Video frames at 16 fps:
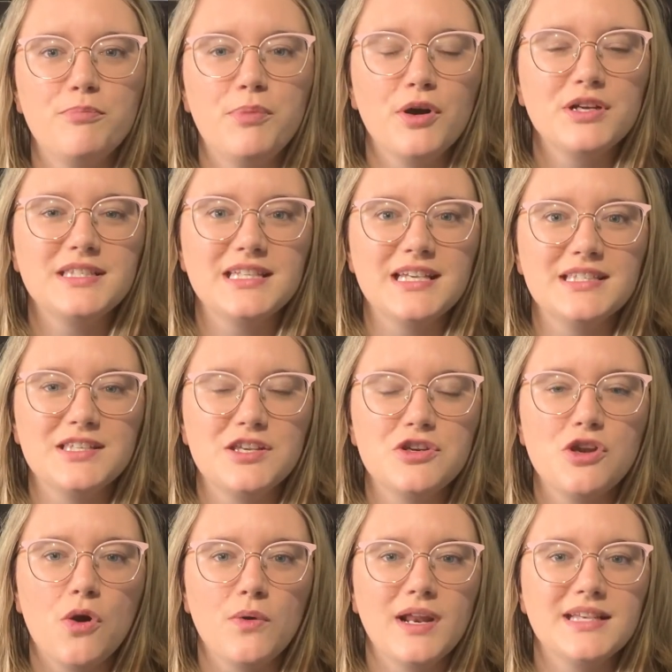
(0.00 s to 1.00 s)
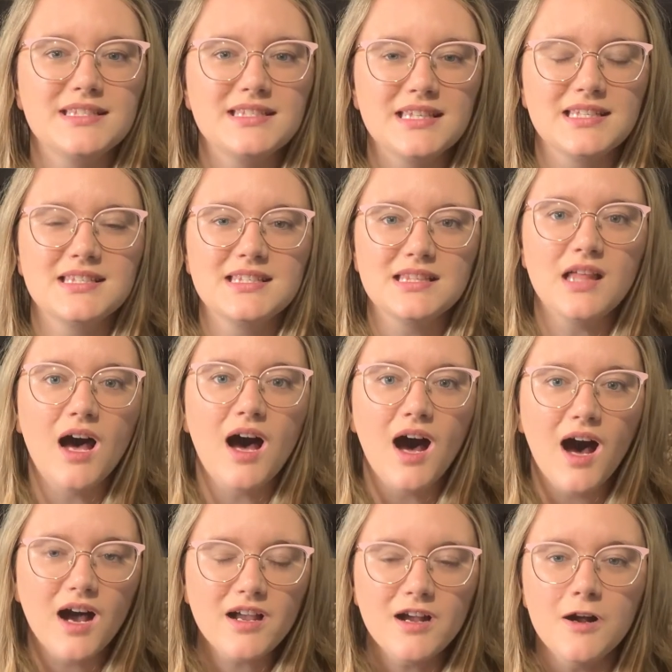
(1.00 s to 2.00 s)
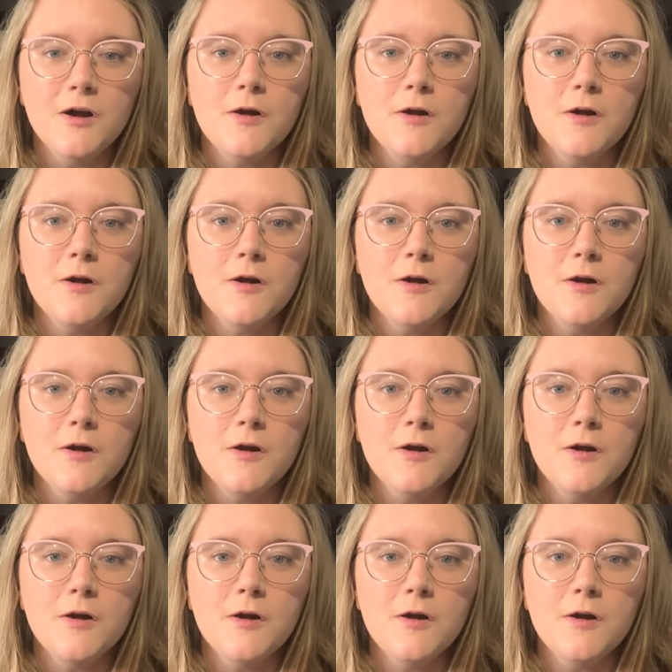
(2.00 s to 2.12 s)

books is known as the slog,